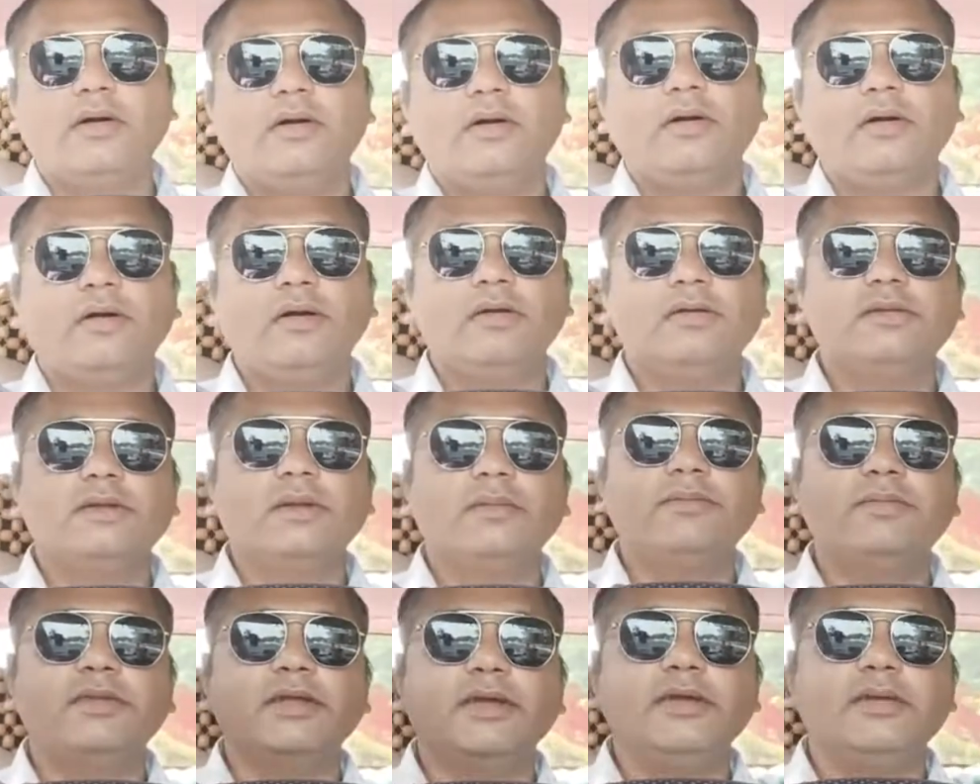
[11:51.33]
or
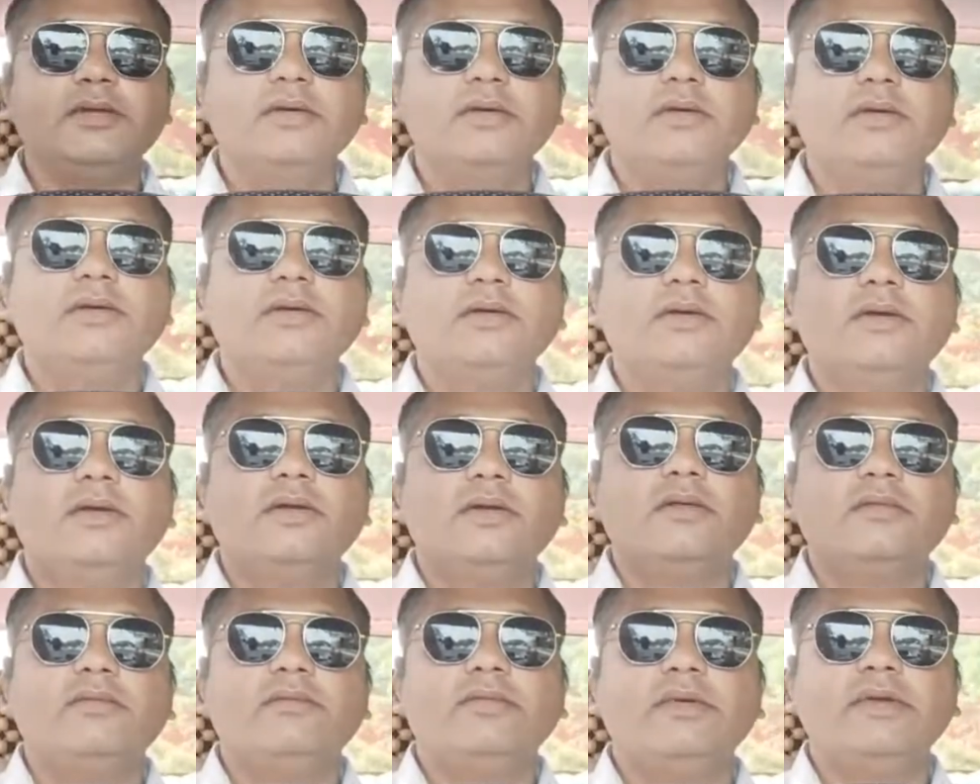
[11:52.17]
something
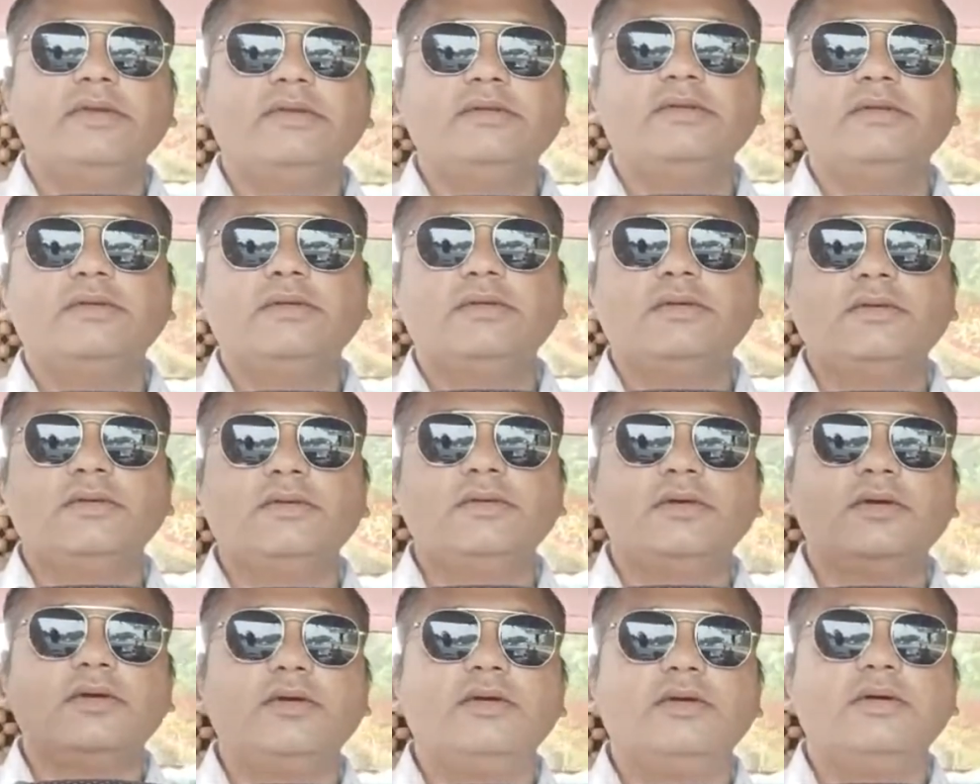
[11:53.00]
which
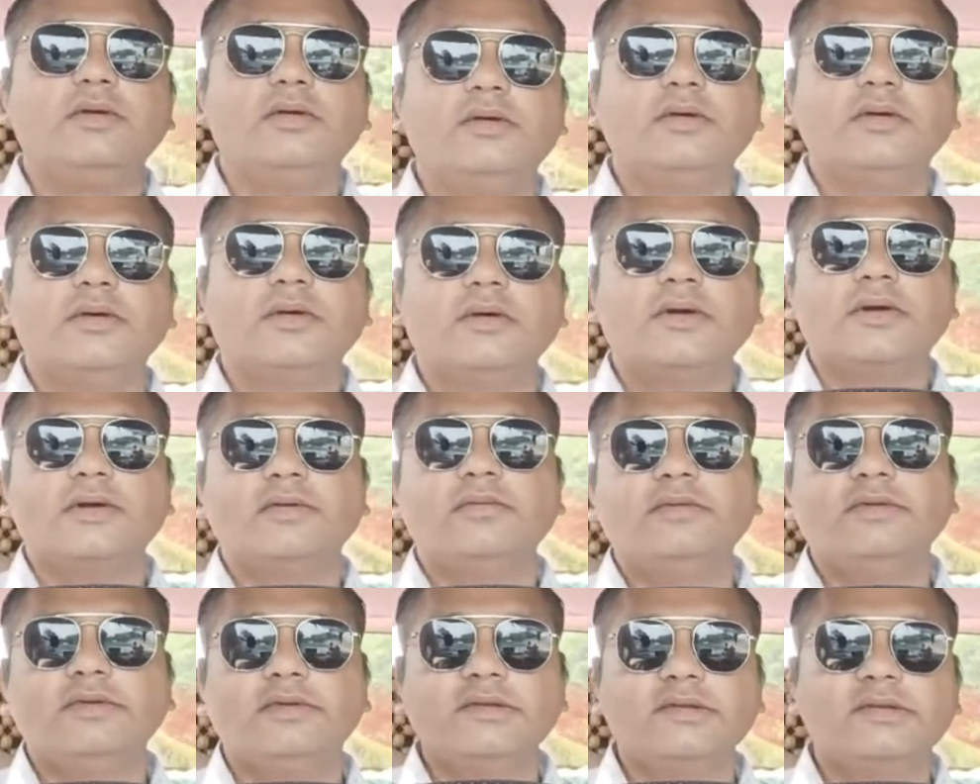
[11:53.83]

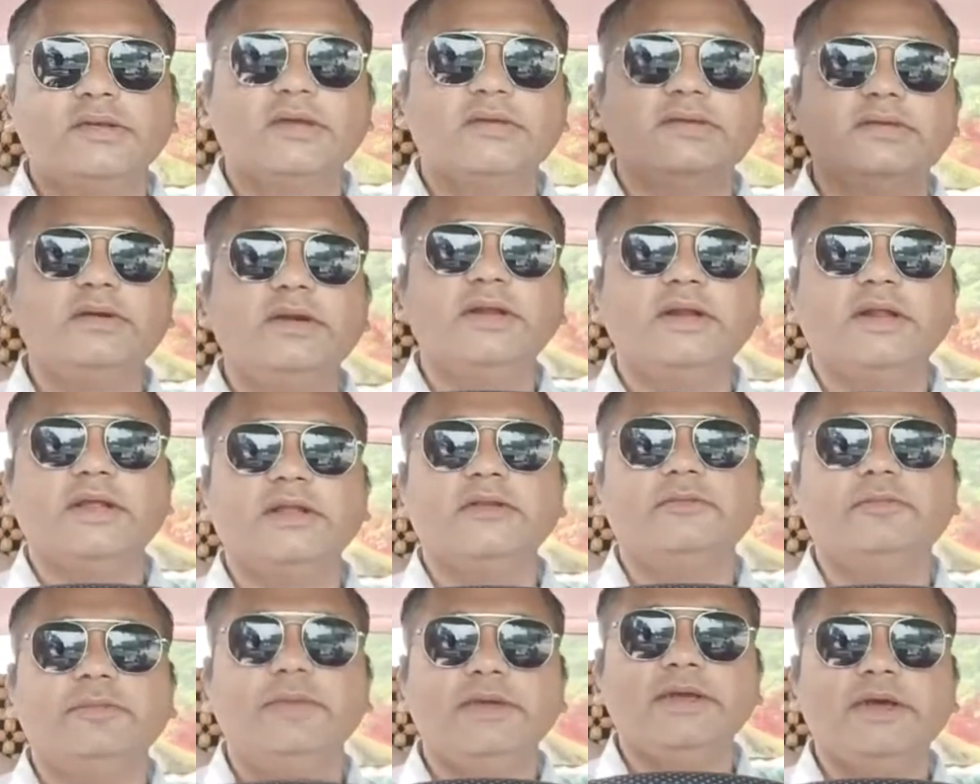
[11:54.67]
is considered
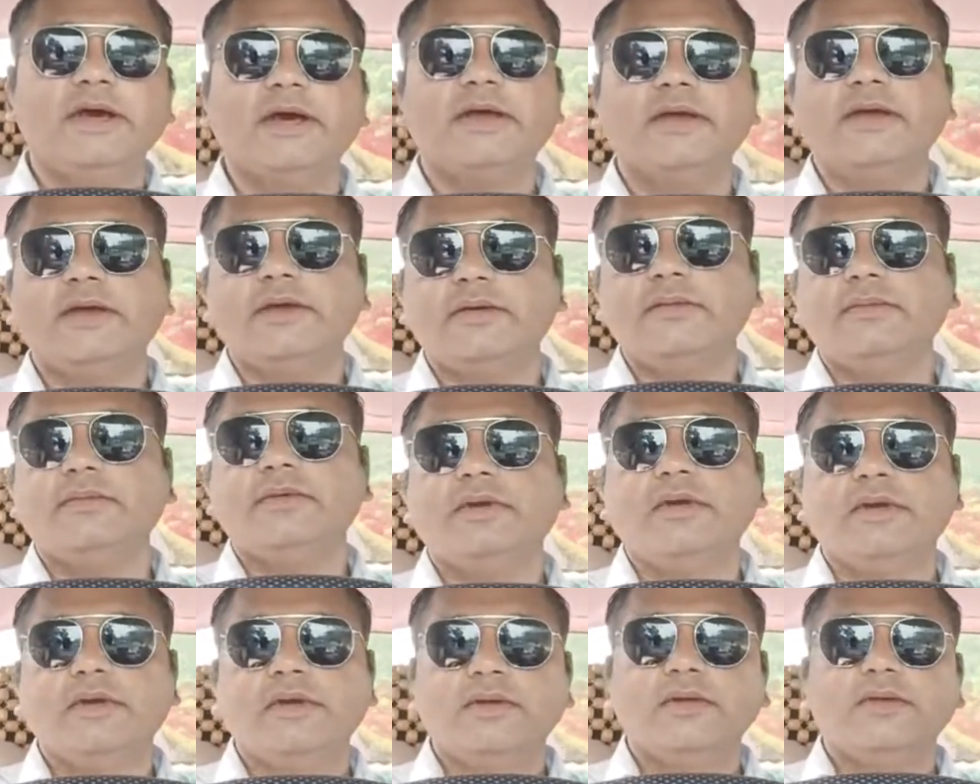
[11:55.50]
as PII.
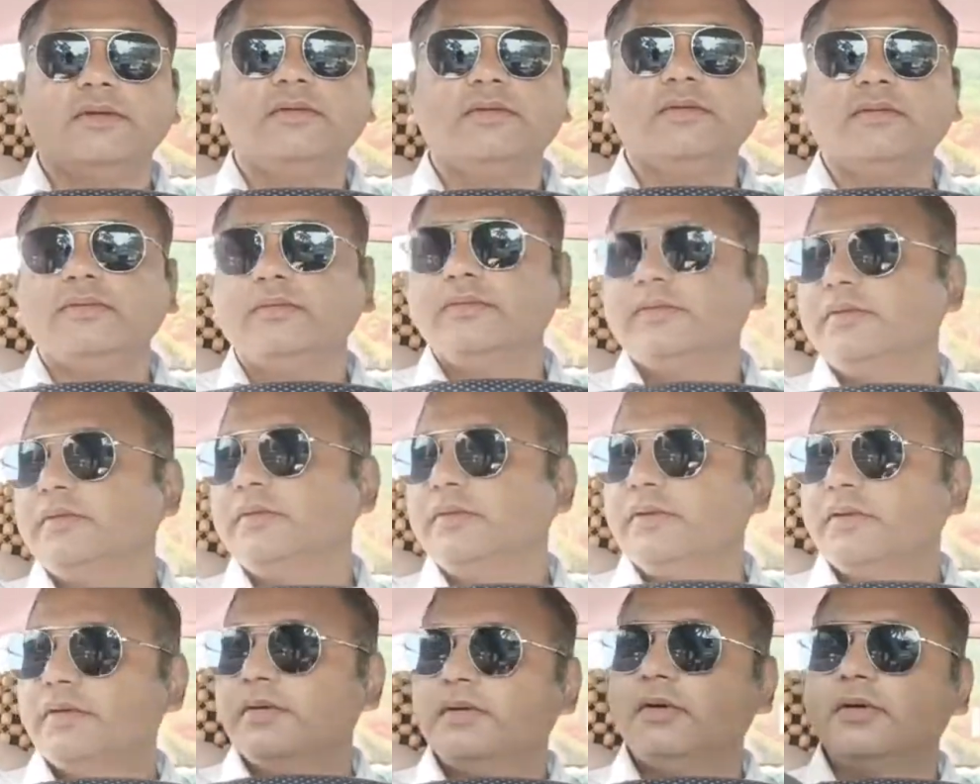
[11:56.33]

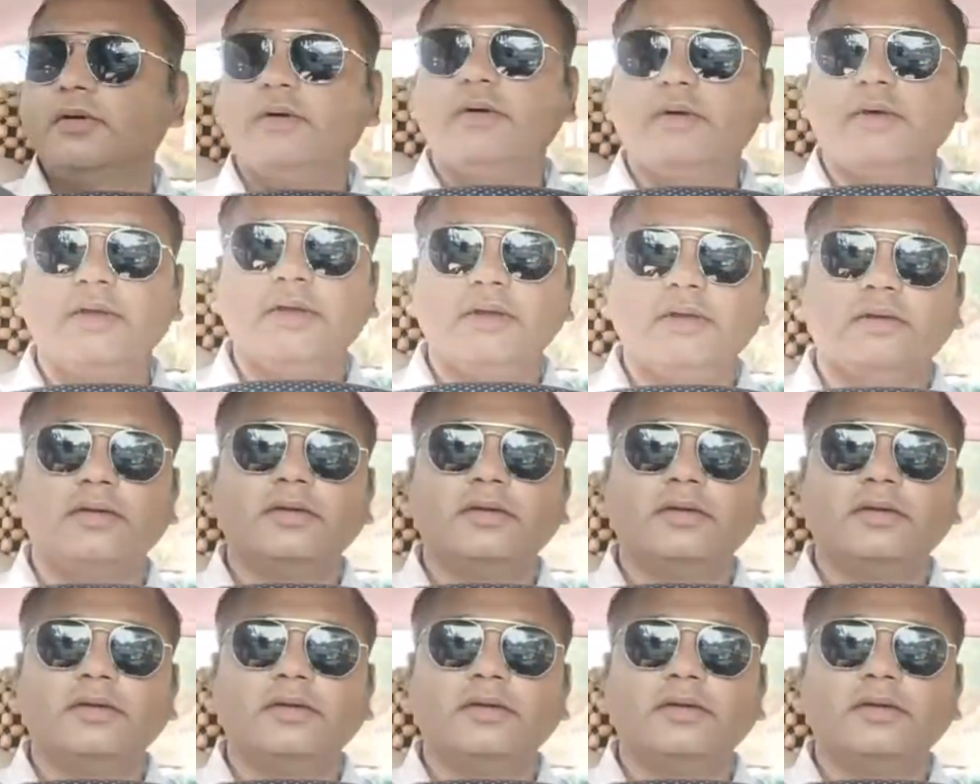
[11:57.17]
Okay,